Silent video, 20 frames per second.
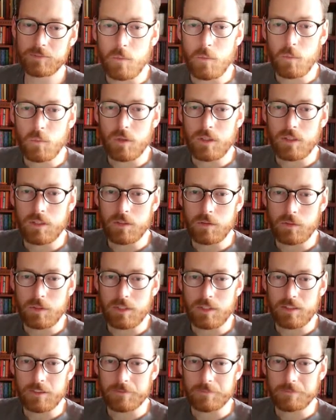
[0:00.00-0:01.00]
One note
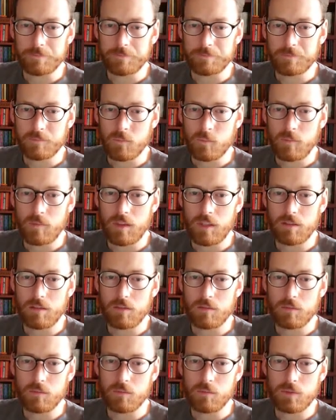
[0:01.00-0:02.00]
here:
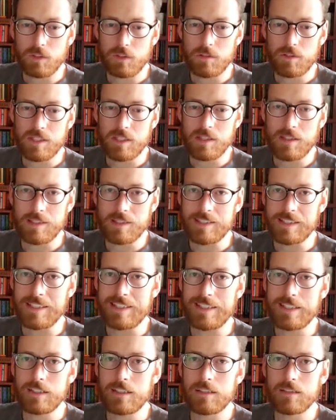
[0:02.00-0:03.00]
when you see the
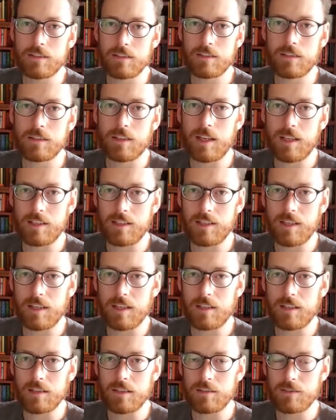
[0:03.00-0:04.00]
Z at the
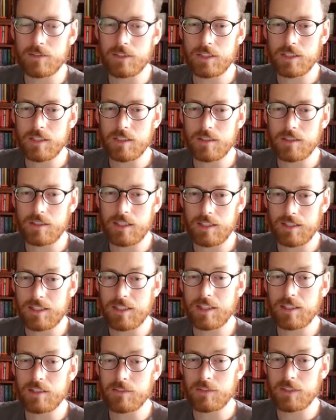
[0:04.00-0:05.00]
end of a
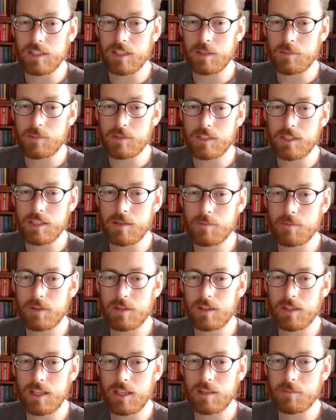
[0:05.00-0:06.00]
timestamp,
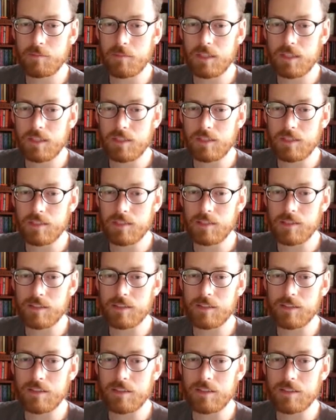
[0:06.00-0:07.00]
that means
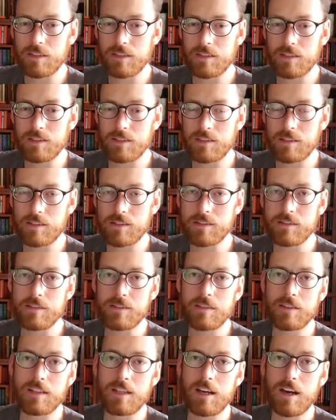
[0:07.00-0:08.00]

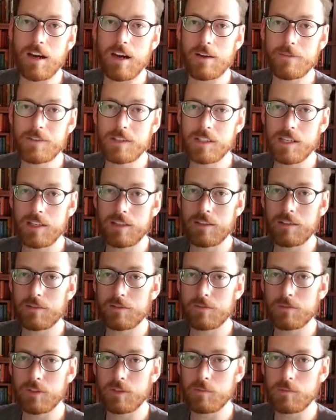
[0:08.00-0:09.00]
the offset
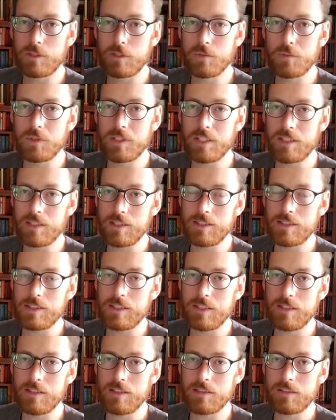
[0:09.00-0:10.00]
from
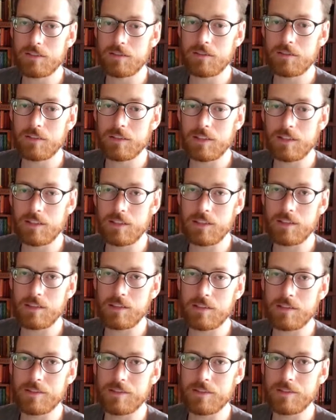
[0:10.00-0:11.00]
UTC
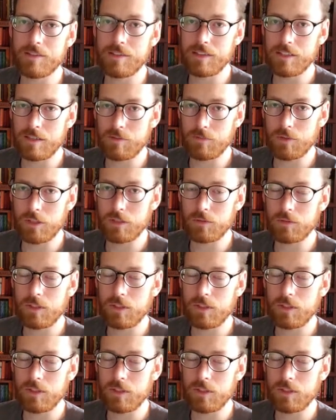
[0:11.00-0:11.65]
is 0.